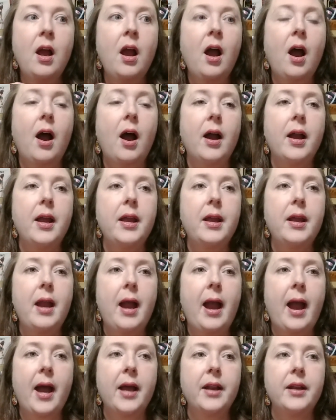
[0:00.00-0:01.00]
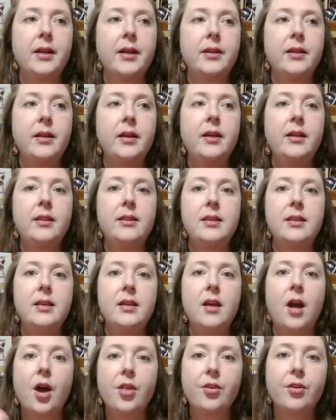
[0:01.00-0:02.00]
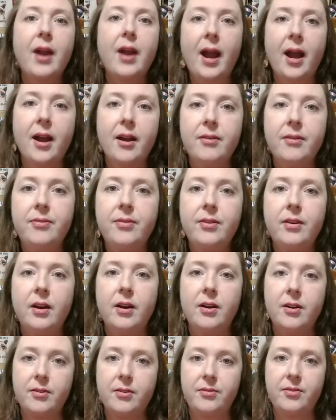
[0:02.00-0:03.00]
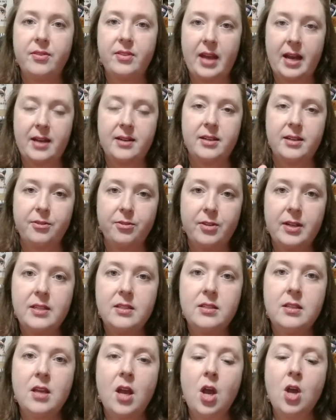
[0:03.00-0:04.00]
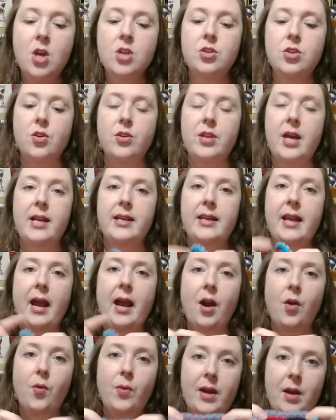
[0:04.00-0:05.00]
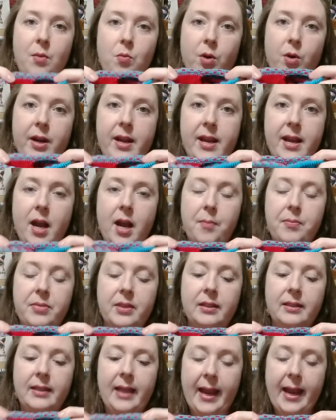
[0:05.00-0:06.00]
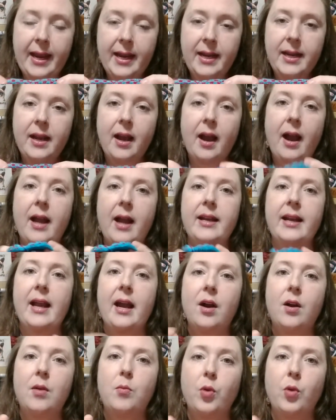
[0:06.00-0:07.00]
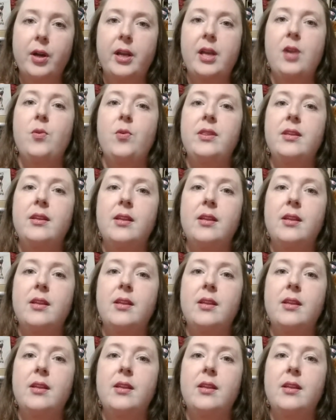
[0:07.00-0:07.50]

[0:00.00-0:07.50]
I added the other half of that difference, so that now when I'm working up the leg, I'm working with the